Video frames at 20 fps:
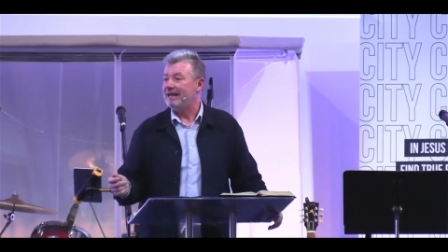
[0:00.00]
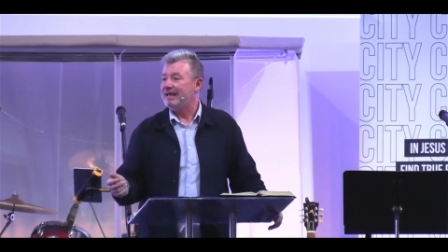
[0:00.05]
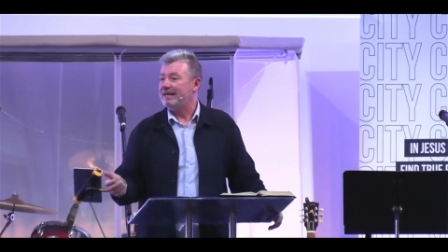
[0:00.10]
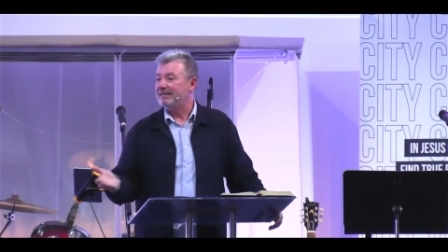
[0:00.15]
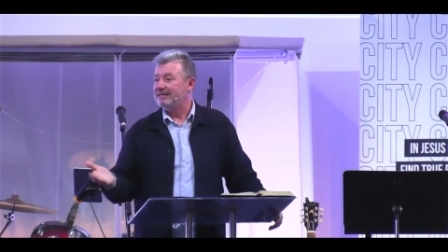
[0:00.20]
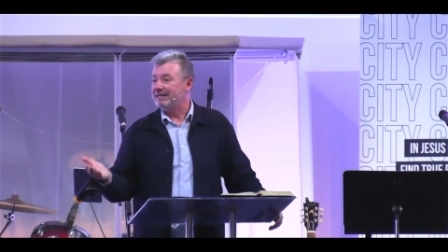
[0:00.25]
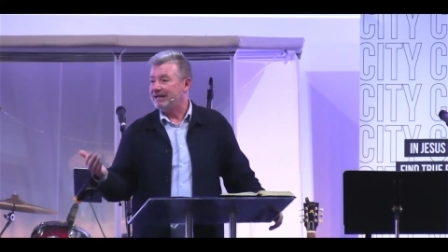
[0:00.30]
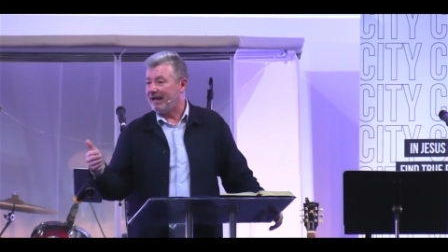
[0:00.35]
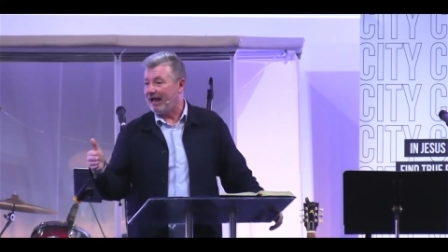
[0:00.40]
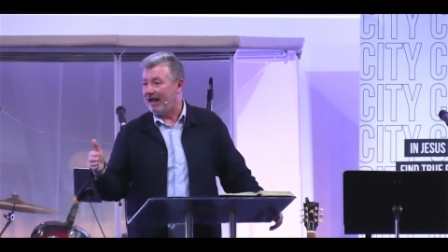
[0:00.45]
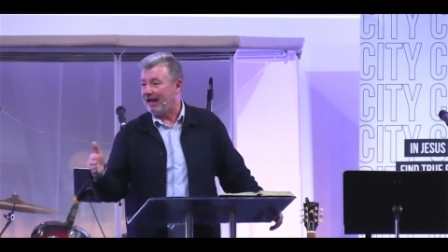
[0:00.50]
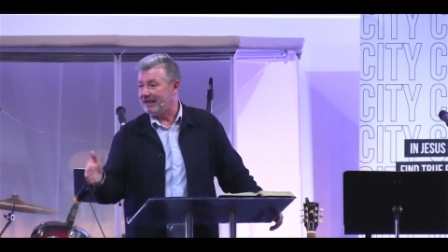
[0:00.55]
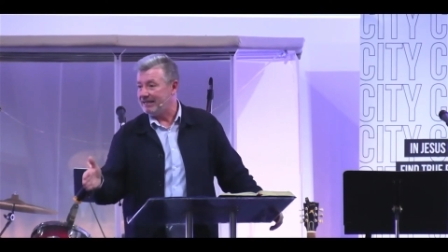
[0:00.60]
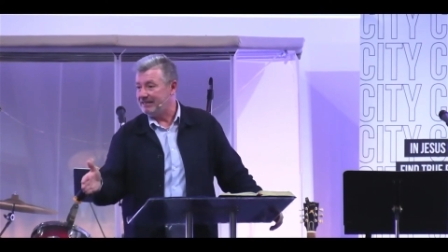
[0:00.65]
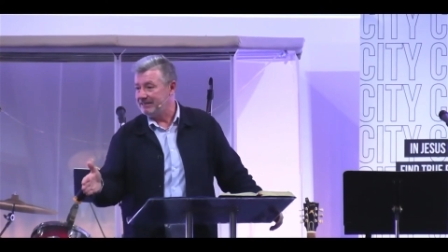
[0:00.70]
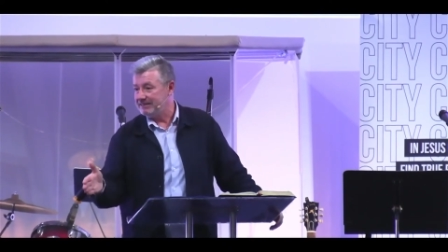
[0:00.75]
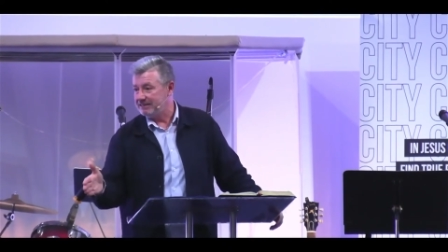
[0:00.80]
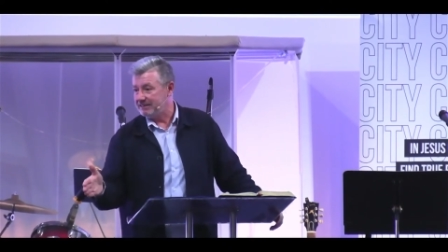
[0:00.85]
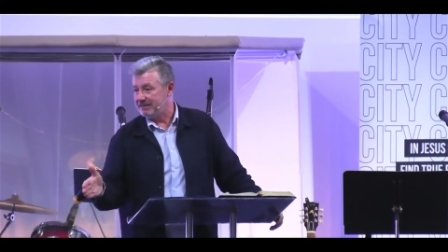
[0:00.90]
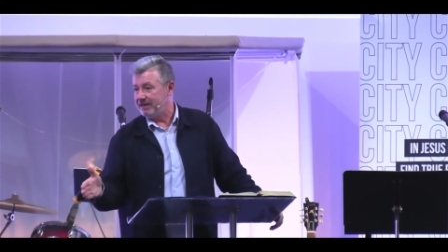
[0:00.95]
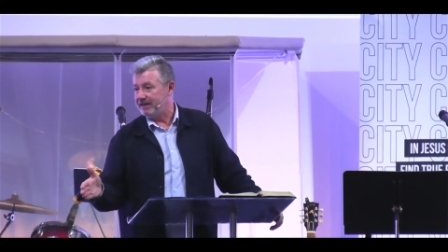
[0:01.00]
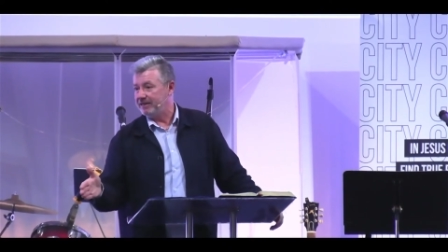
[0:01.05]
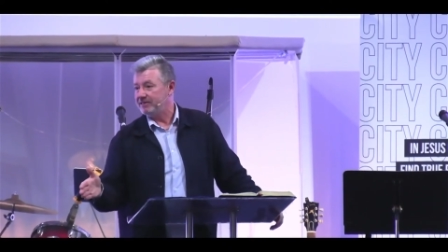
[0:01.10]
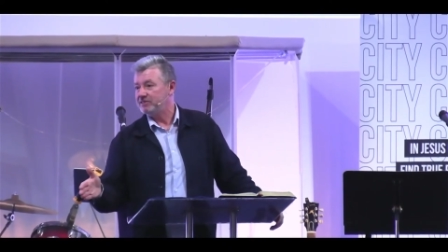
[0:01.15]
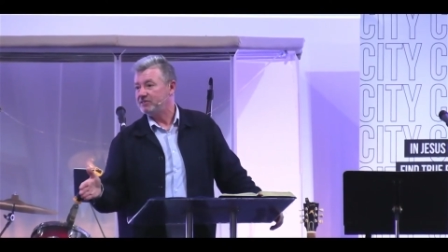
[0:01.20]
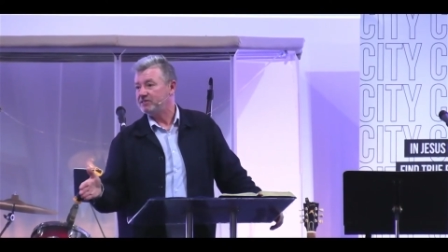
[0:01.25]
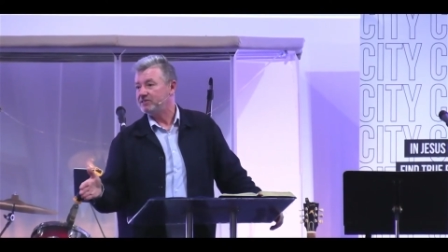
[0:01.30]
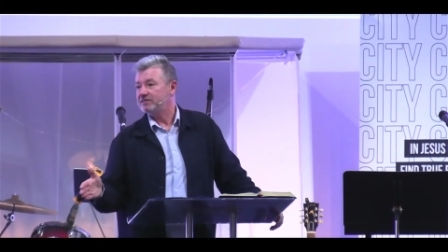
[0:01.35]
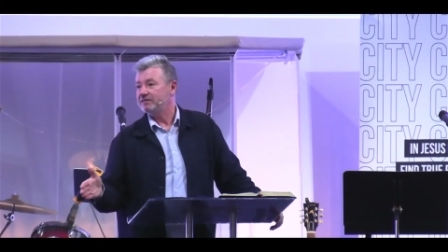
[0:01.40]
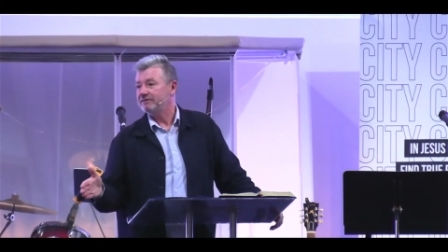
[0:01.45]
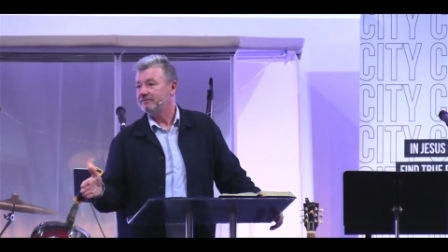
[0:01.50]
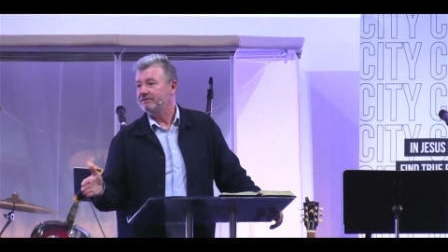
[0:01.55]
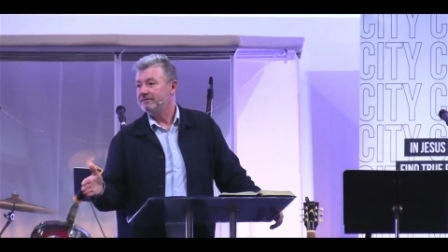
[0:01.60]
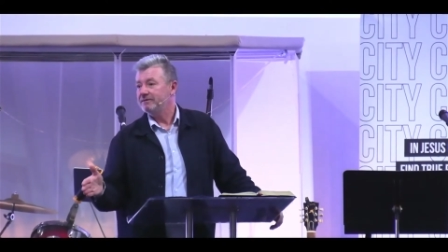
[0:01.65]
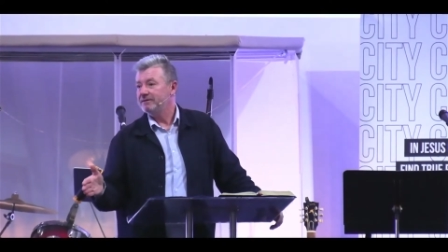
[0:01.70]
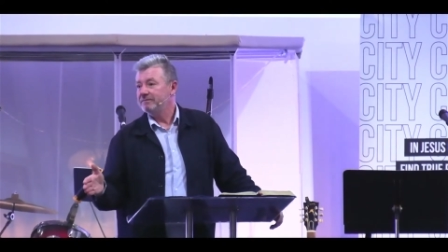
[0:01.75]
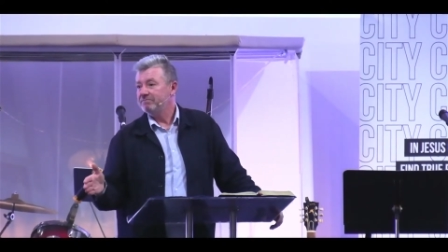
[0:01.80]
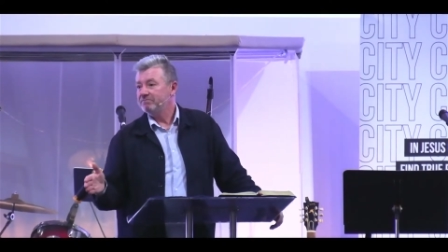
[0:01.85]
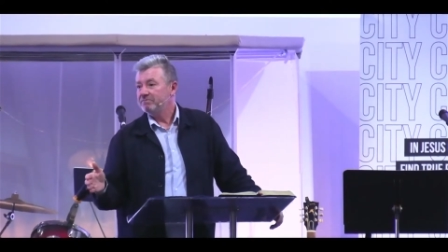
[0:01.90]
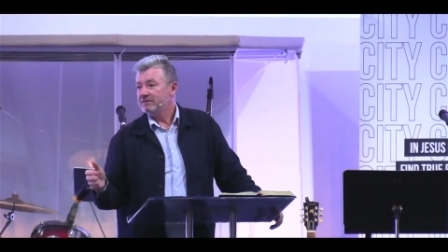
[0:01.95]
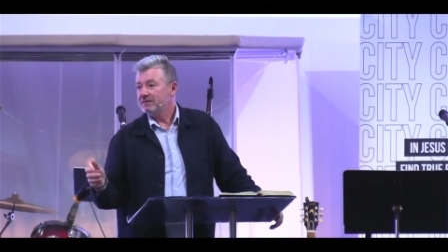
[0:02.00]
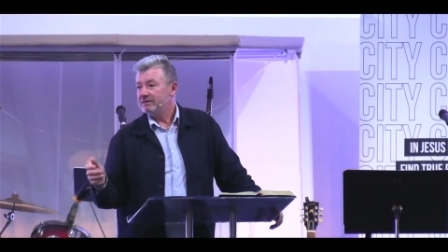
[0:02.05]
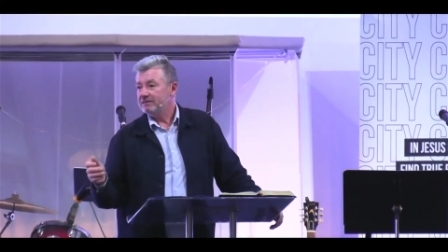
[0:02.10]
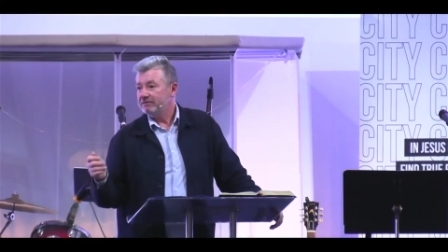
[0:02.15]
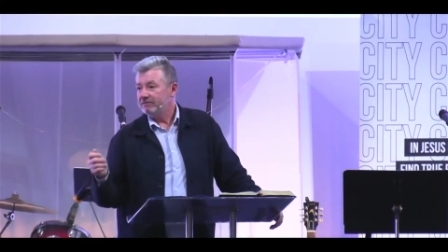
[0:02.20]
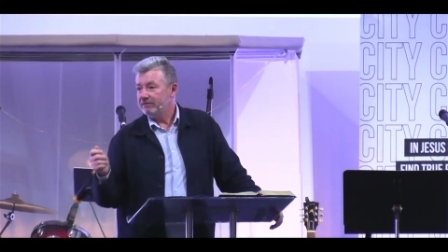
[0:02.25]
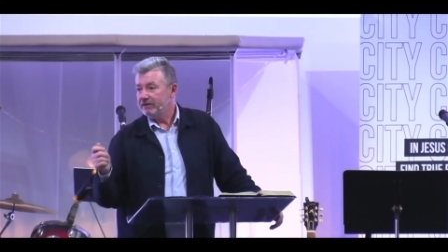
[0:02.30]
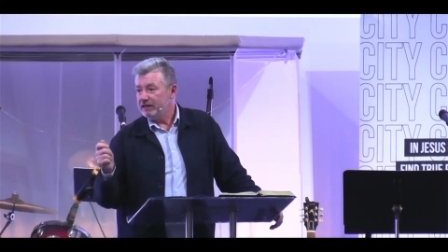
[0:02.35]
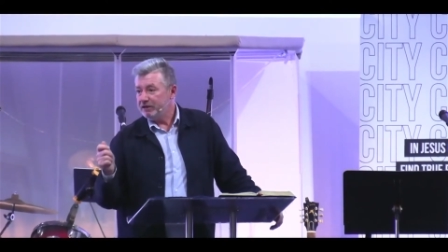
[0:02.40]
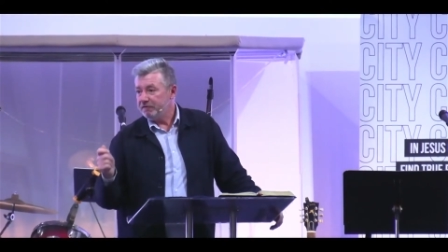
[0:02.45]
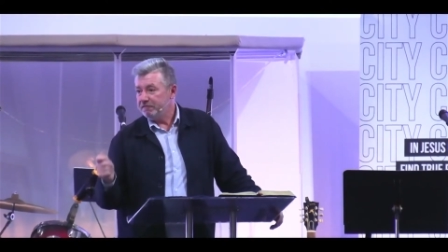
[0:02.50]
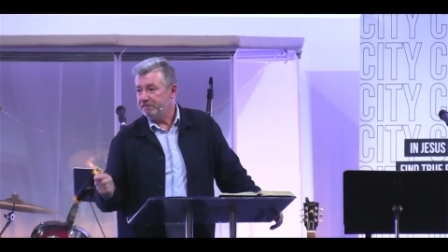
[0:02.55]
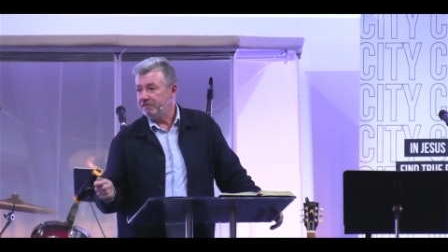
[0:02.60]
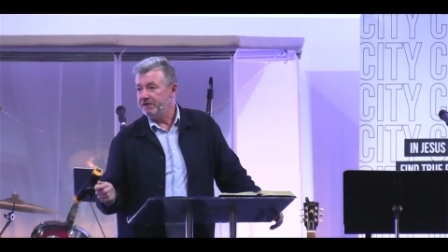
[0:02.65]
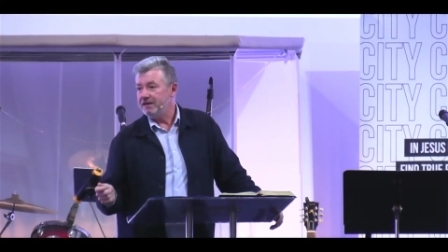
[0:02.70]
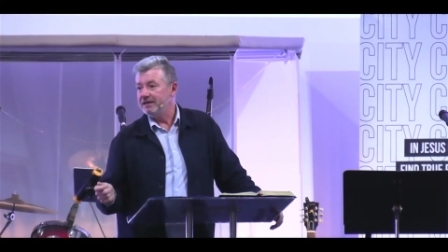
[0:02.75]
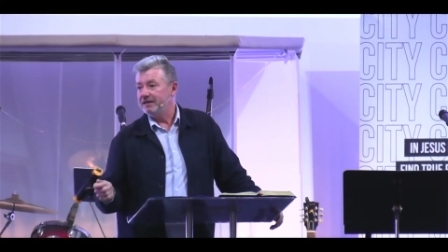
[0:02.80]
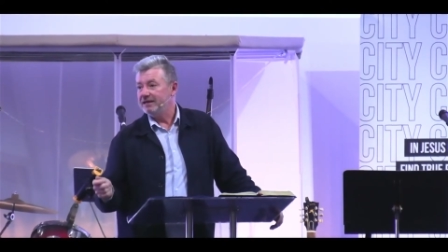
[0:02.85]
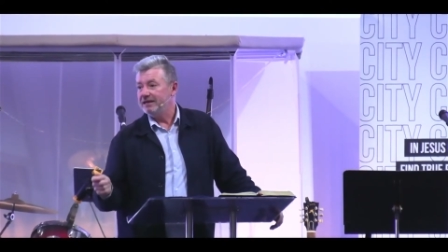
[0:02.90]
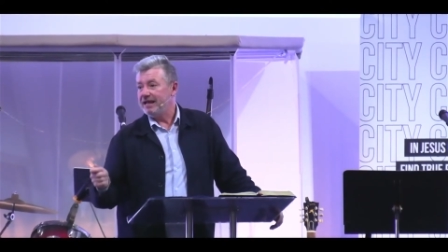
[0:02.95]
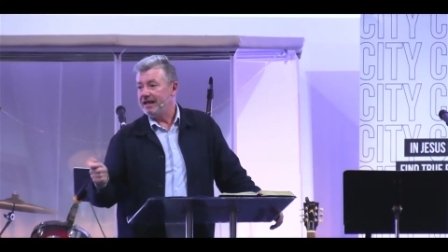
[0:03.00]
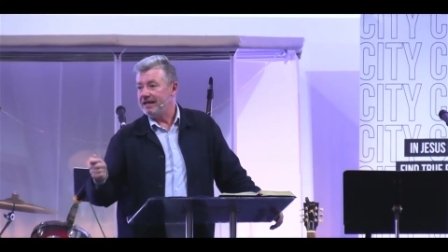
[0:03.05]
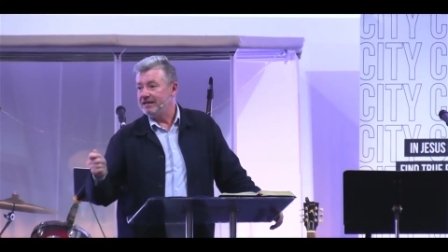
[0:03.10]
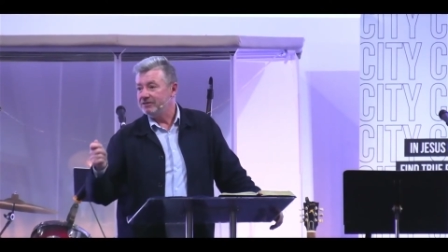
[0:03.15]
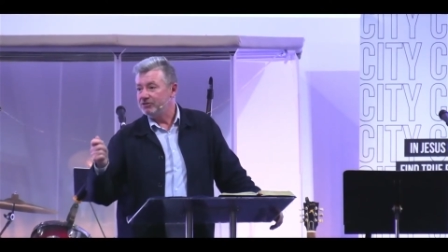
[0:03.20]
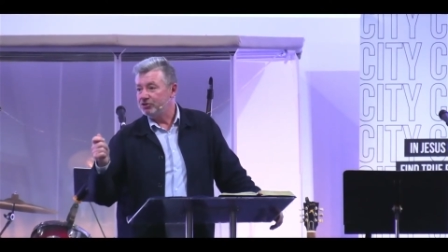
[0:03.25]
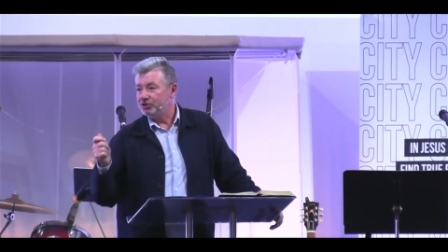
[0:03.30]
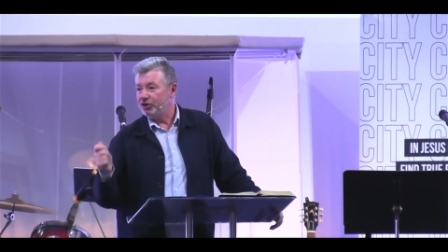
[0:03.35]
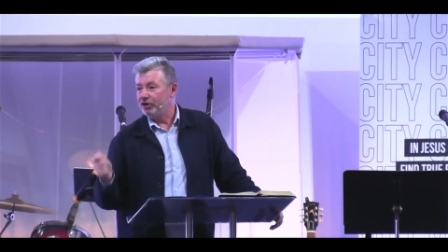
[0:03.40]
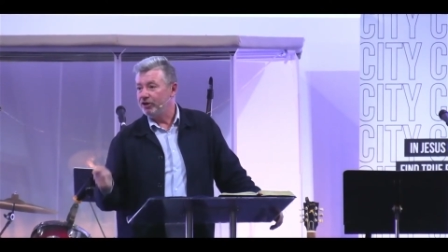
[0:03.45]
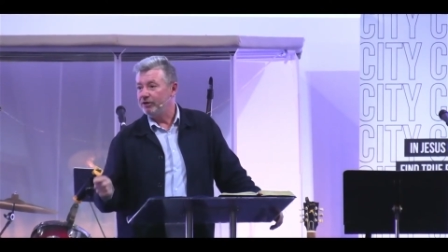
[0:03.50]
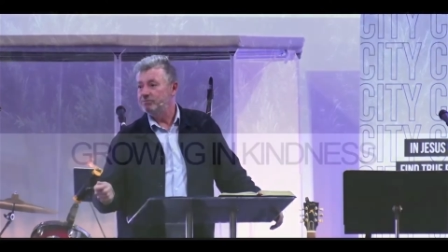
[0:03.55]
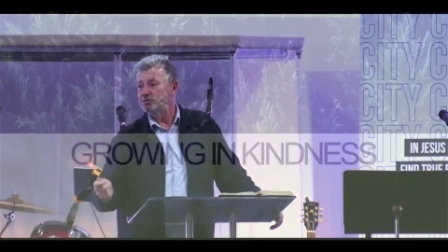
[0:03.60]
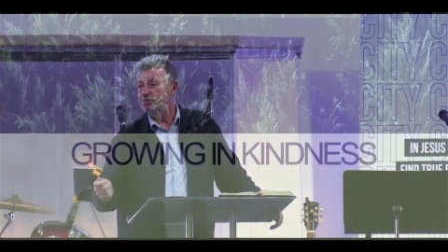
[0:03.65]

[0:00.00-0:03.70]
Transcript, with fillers: in kindness. I really feel, in terms